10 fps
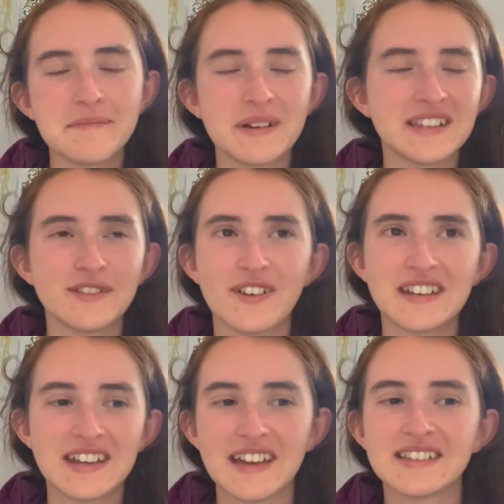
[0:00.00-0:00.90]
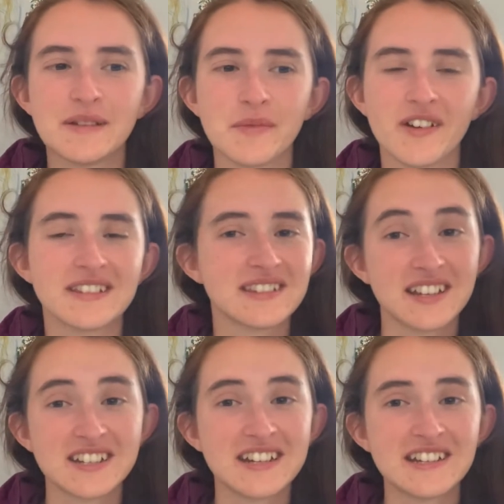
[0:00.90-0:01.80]
But it's a fantastic book. It's
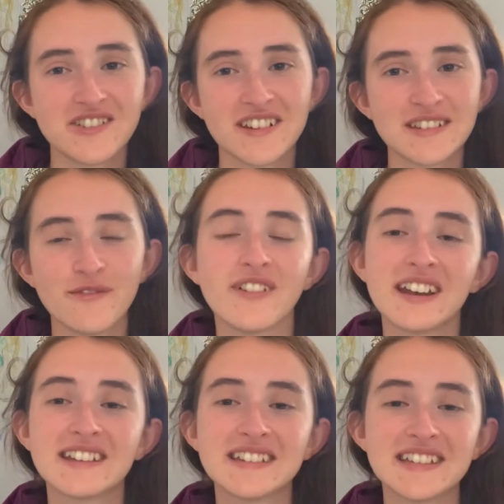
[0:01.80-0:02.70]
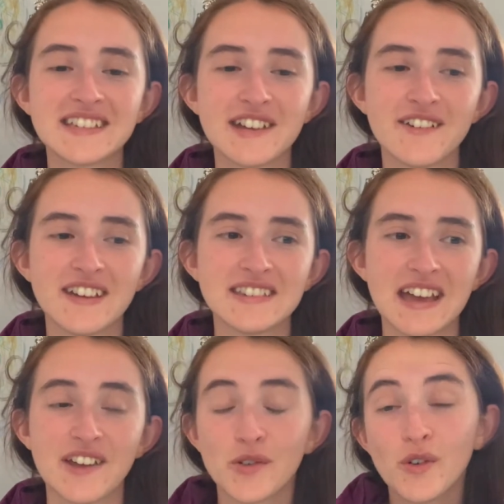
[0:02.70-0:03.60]
such an interesting fantasy series,
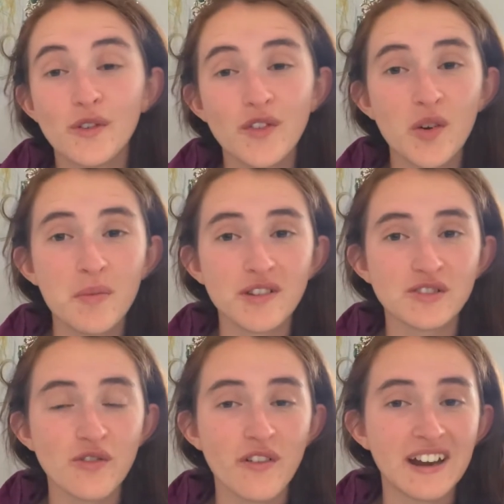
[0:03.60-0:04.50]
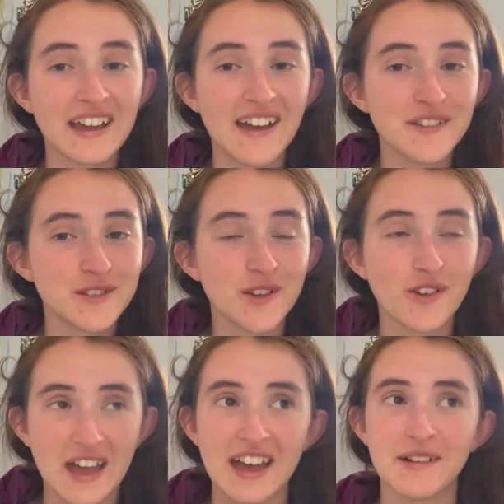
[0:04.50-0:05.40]
and all four books are already out, so you
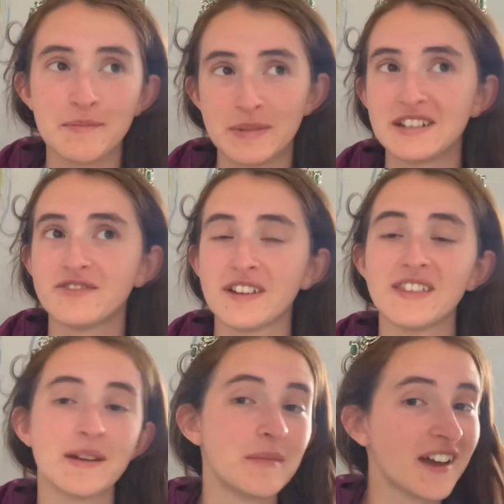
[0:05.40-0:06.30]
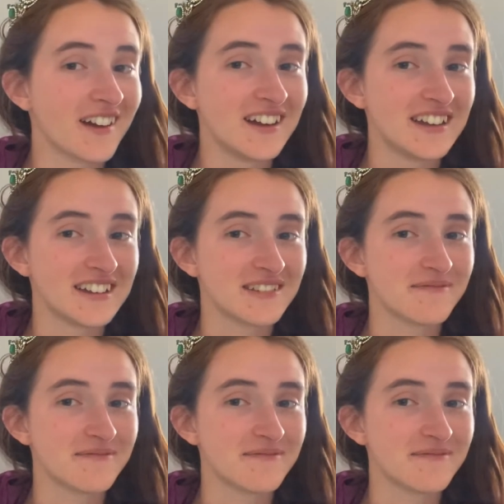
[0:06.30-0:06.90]
can binge read them like I did.